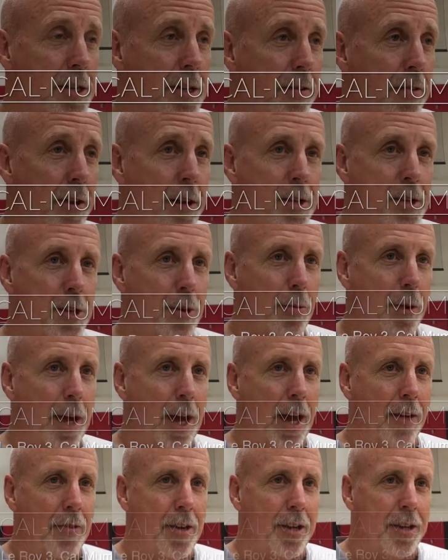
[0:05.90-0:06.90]
The things that
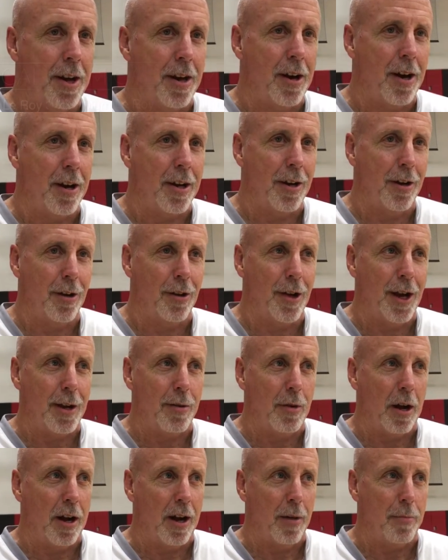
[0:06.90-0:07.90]
we haven't done all year,
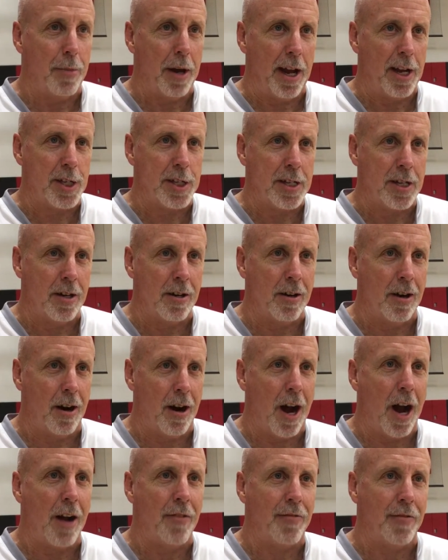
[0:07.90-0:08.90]
like uh, passing
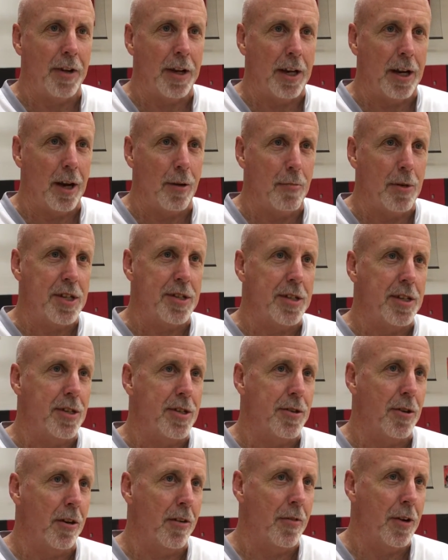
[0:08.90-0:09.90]
off and uh,
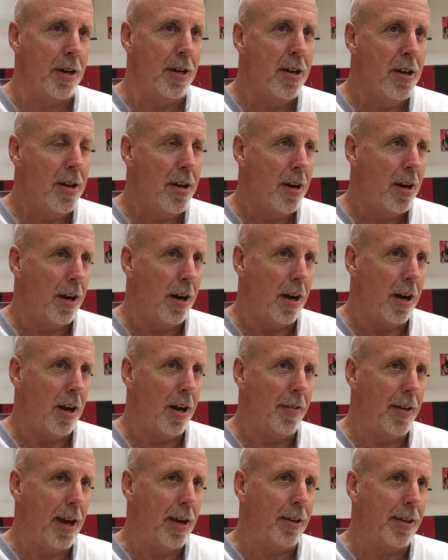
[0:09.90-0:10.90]
missing serving,
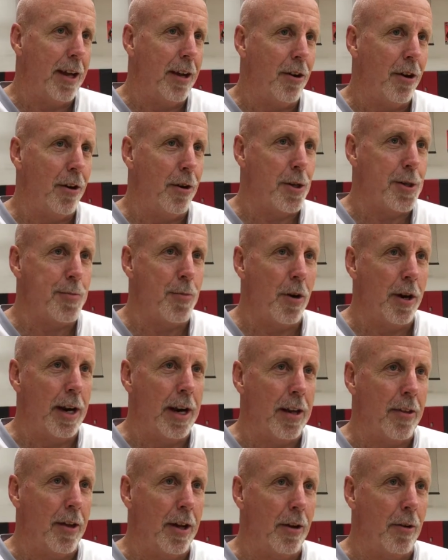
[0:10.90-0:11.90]
uh, that, that hurt us more
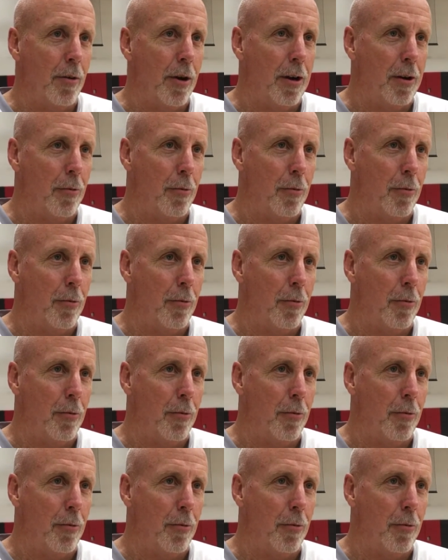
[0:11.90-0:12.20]
than anything.